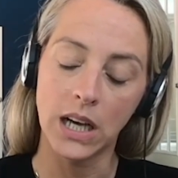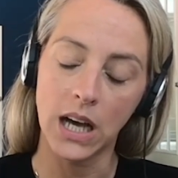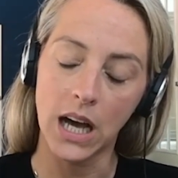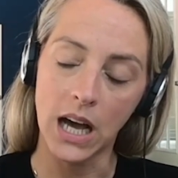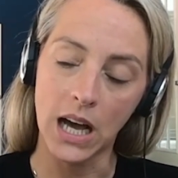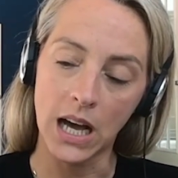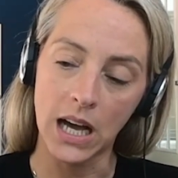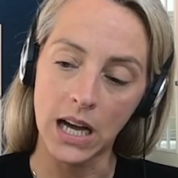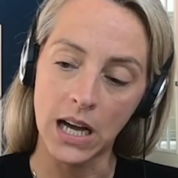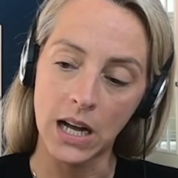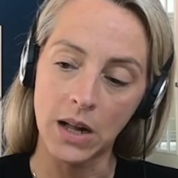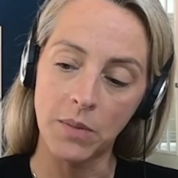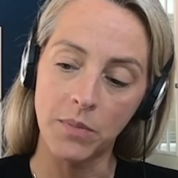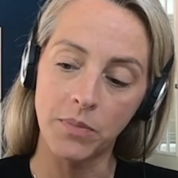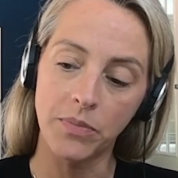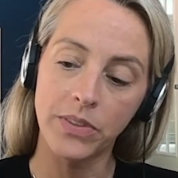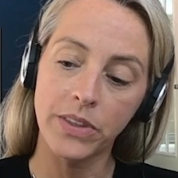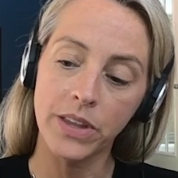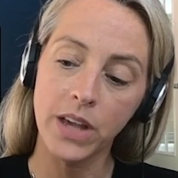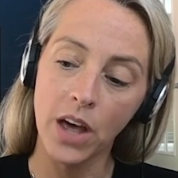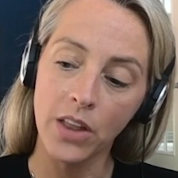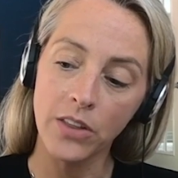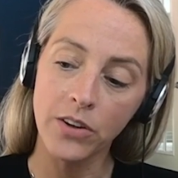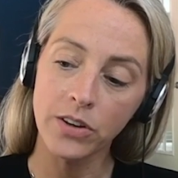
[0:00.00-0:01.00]

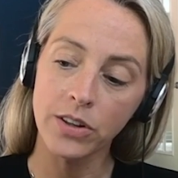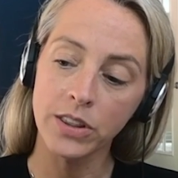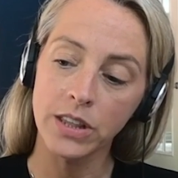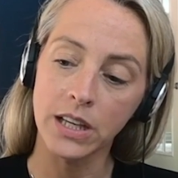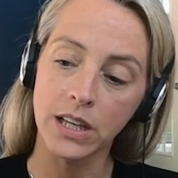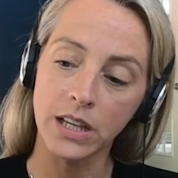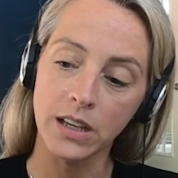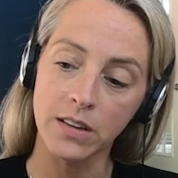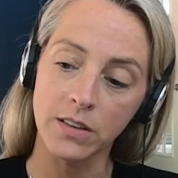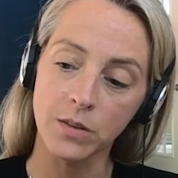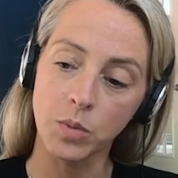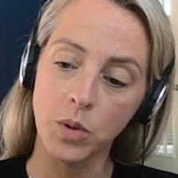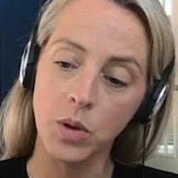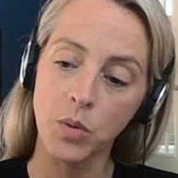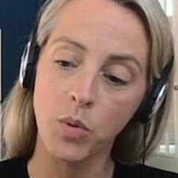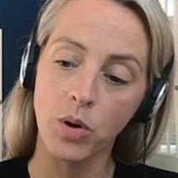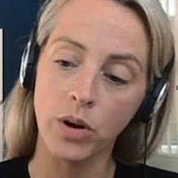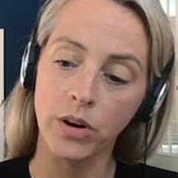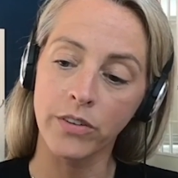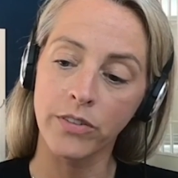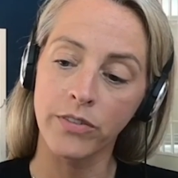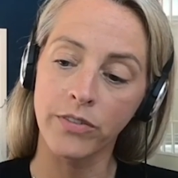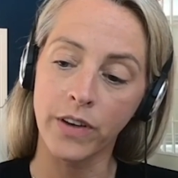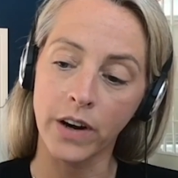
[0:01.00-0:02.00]
The other thing is we
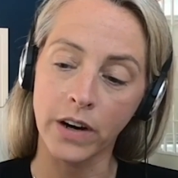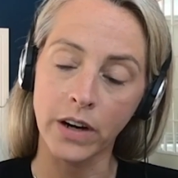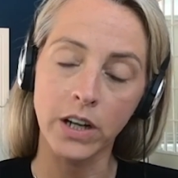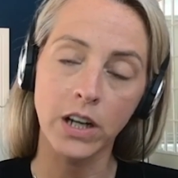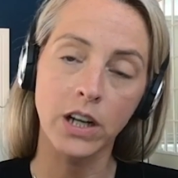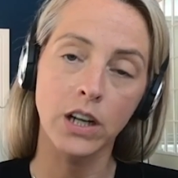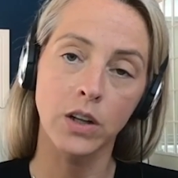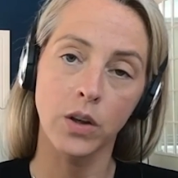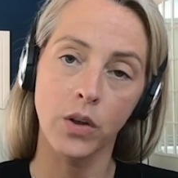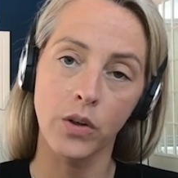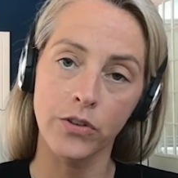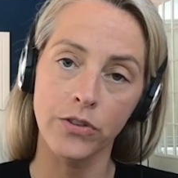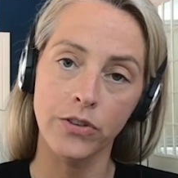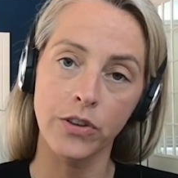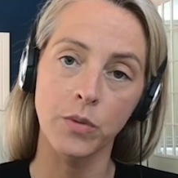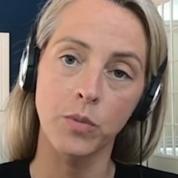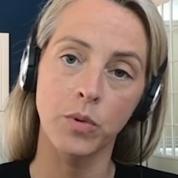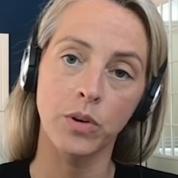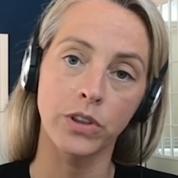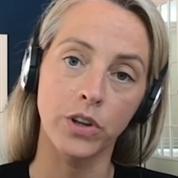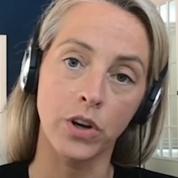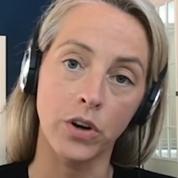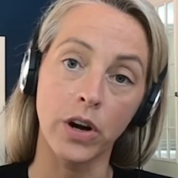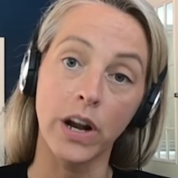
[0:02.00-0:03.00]
work very closely
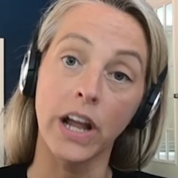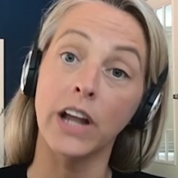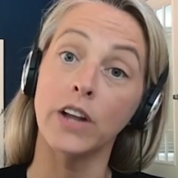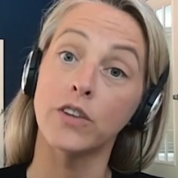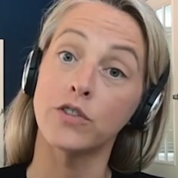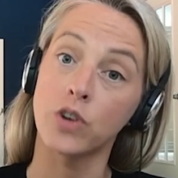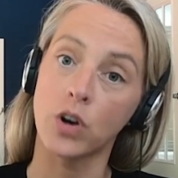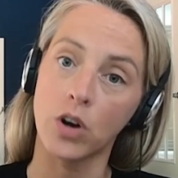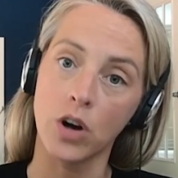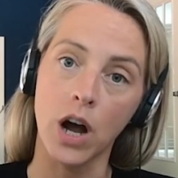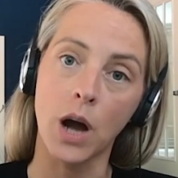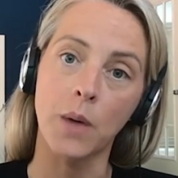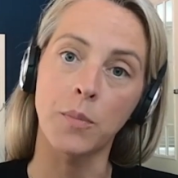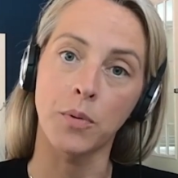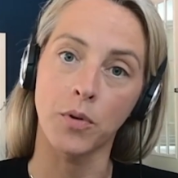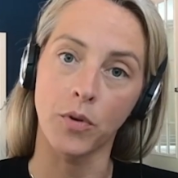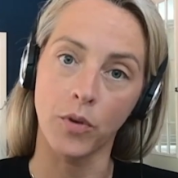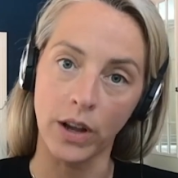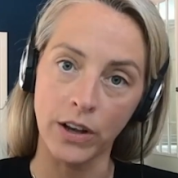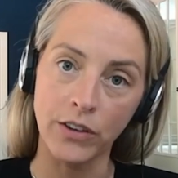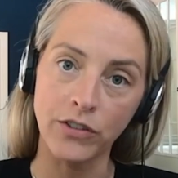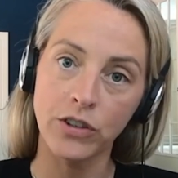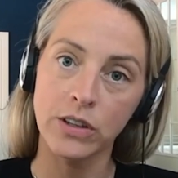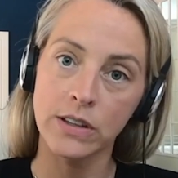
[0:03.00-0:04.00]
with our HR
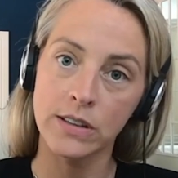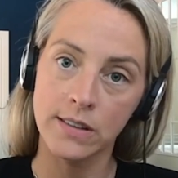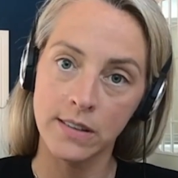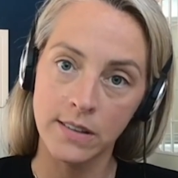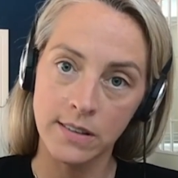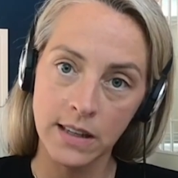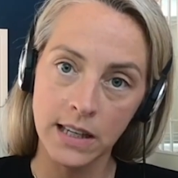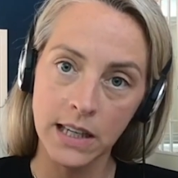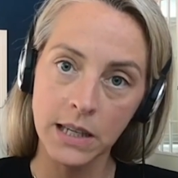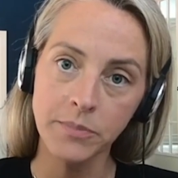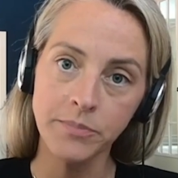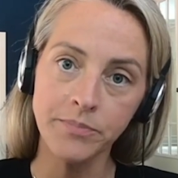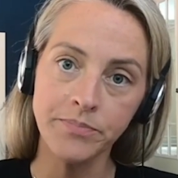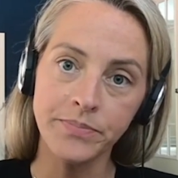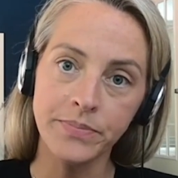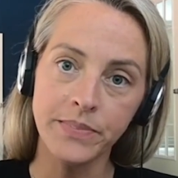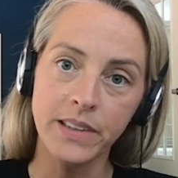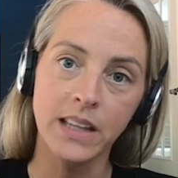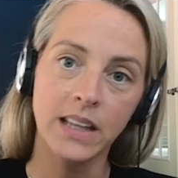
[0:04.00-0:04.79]
operations team.